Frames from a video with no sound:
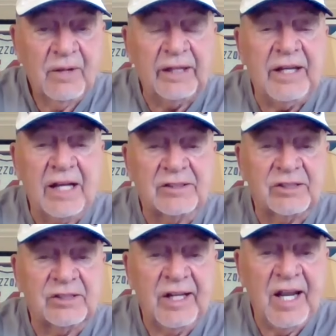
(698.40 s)
and he has
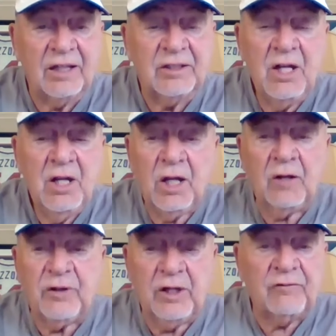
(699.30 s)
to stay out.
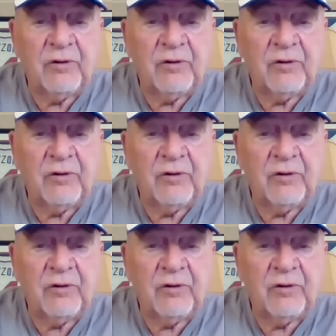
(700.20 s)
If the,